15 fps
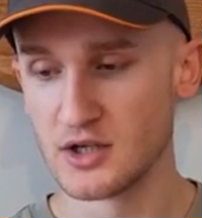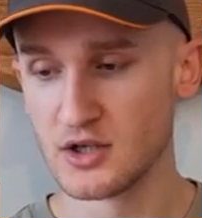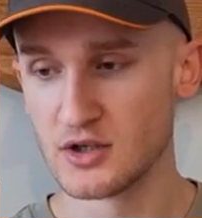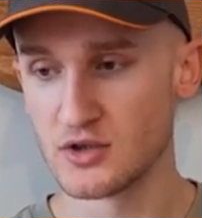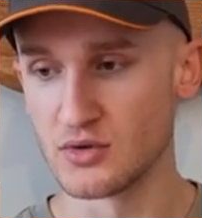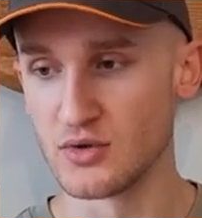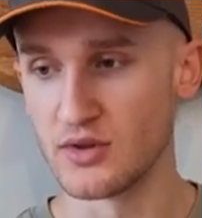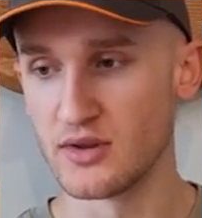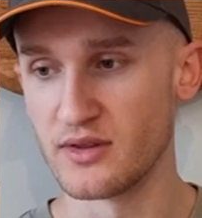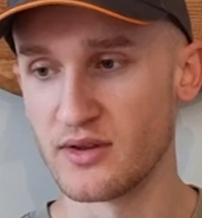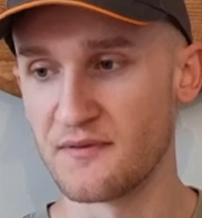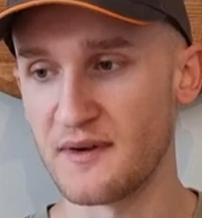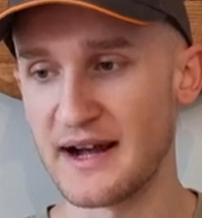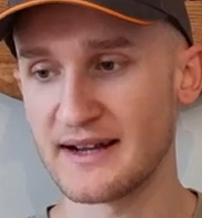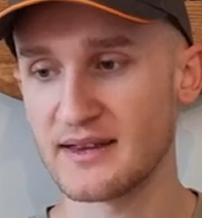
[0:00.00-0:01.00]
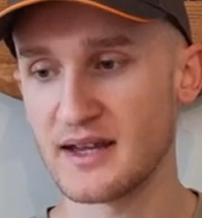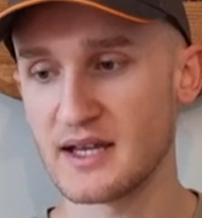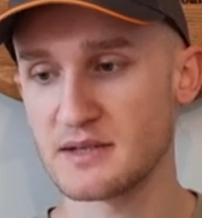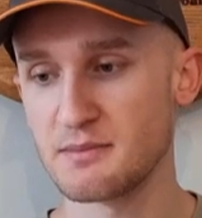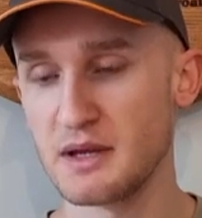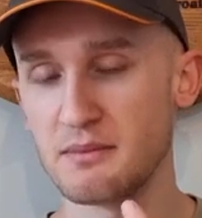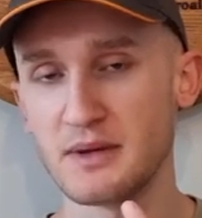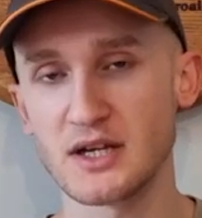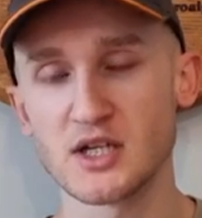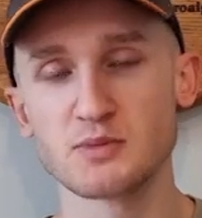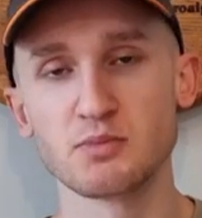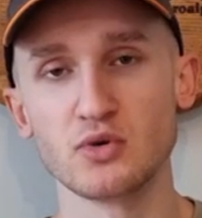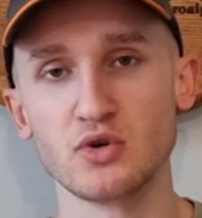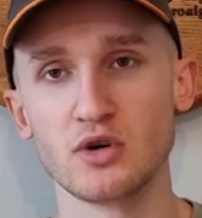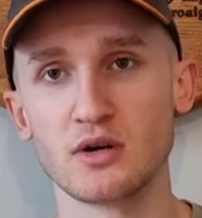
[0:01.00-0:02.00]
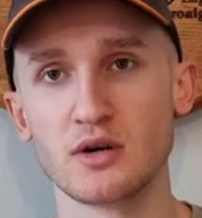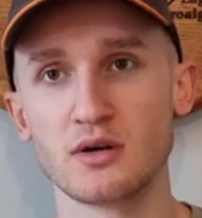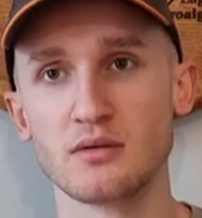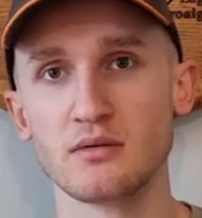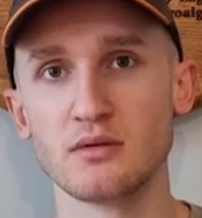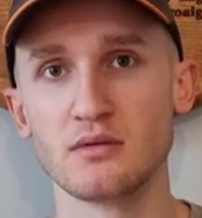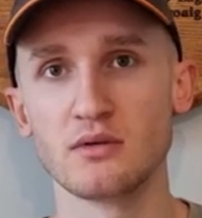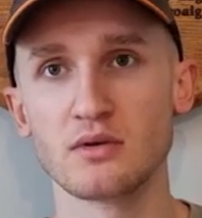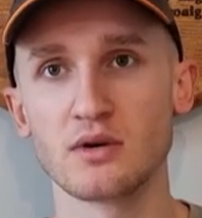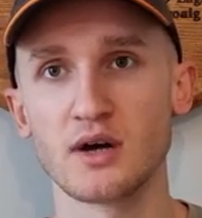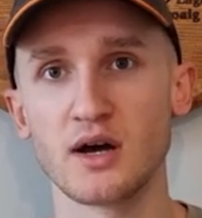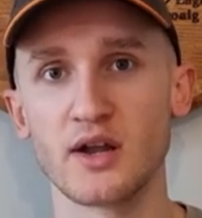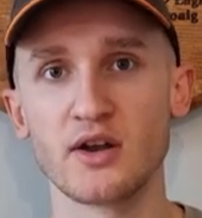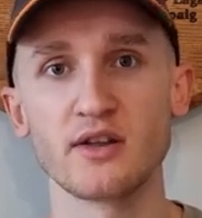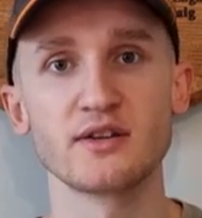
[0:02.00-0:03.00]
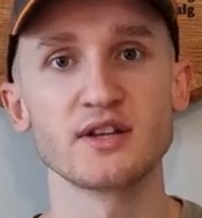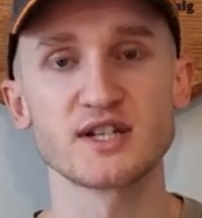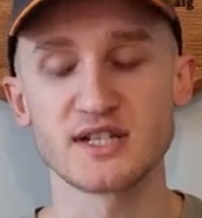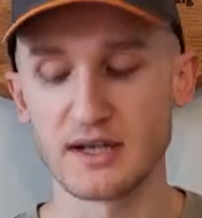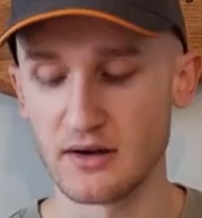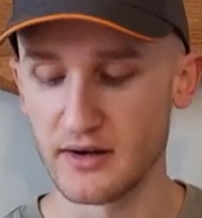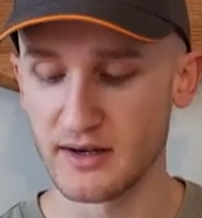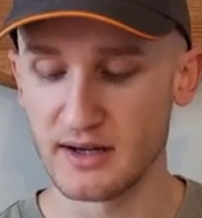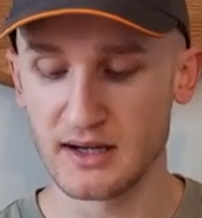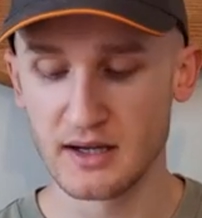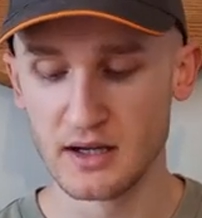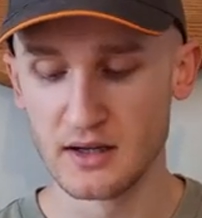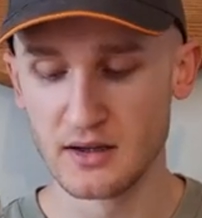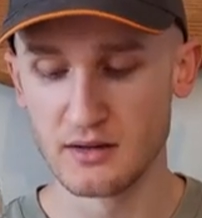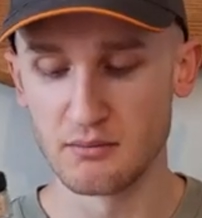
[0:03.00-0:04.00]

So the fact that it's made me explore another distillery,